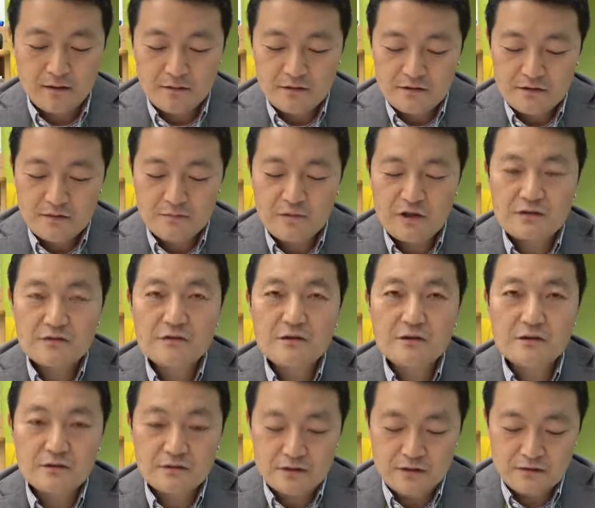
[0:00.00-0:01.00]
Some
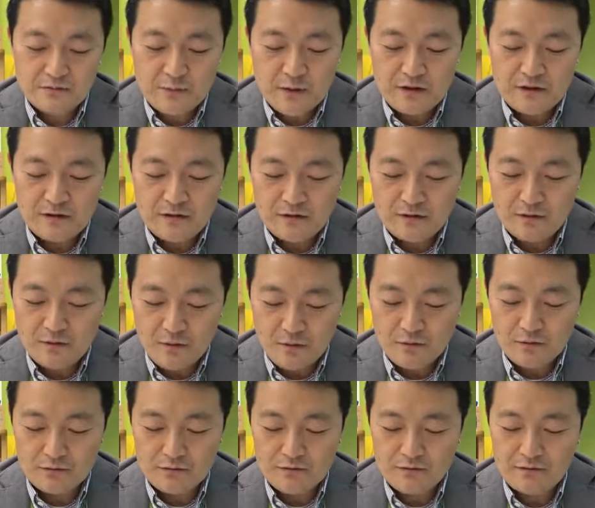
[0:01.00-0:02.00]
teachers, especially
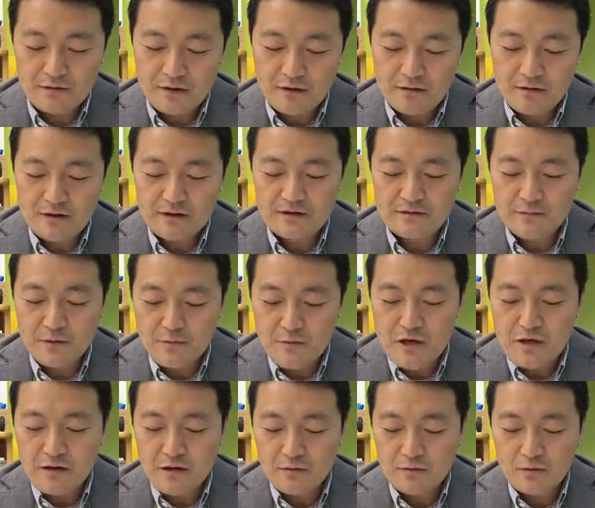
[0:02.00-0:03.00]
those less
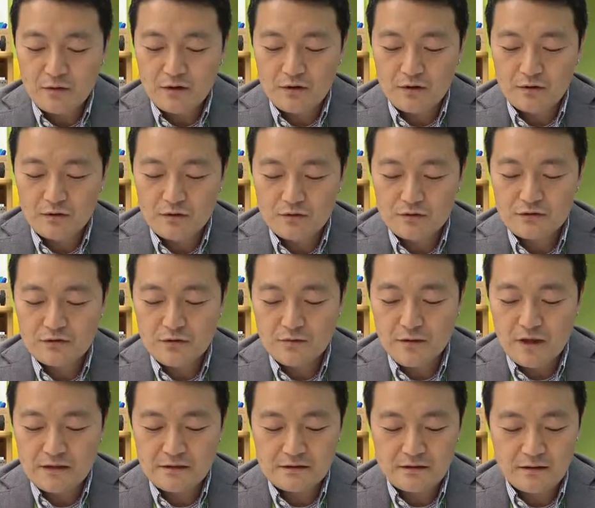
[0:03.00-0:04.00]
familiar with the use of
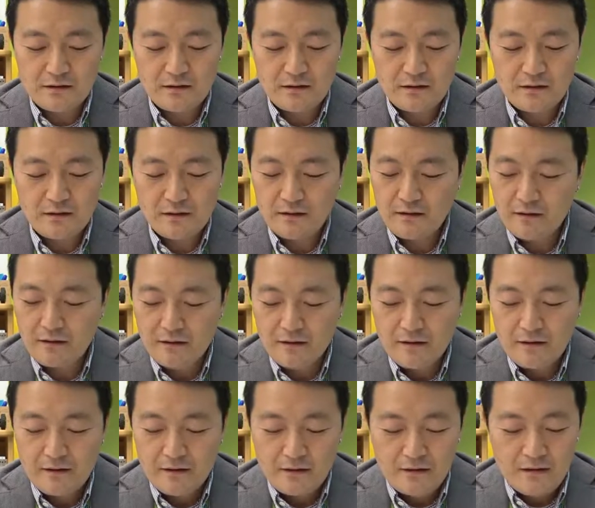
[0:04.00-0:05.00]
ICT,
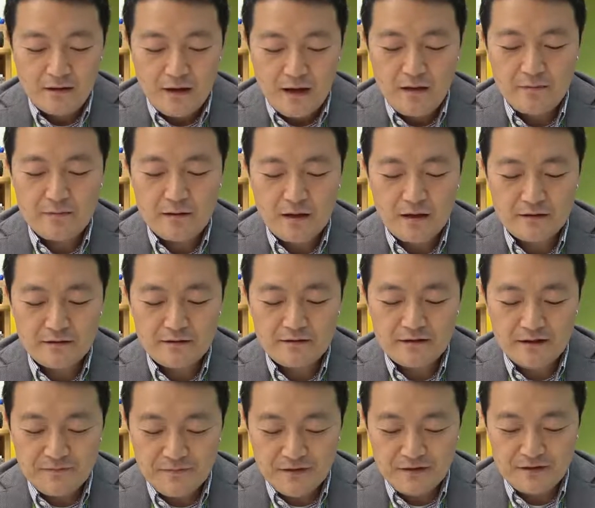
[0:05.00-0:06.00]
have
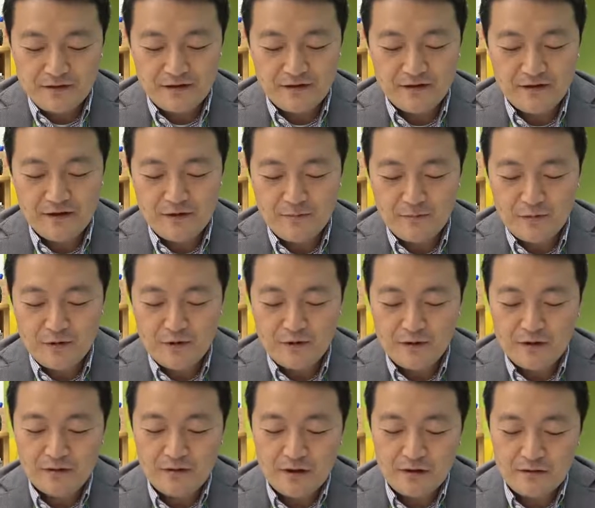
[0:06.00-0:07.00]
had difficulty in
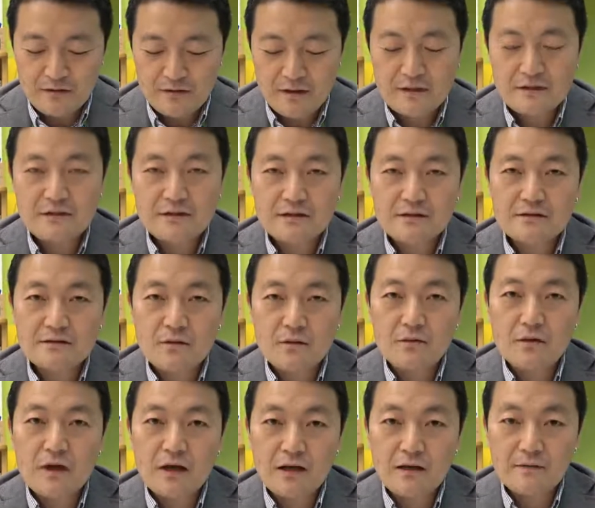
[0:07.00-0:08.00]
bringing their classes
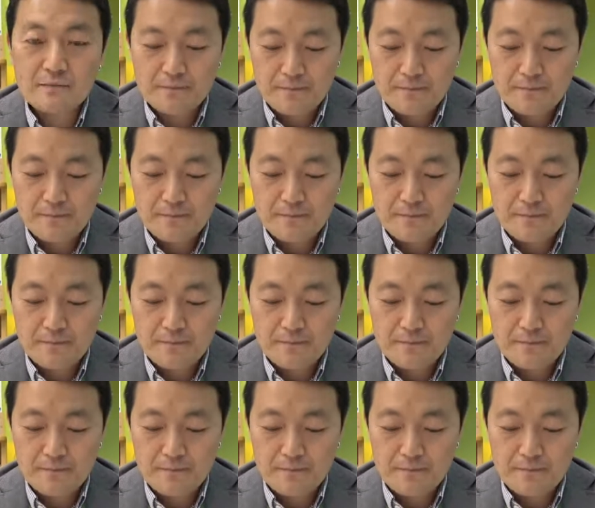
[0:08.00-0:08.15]
online.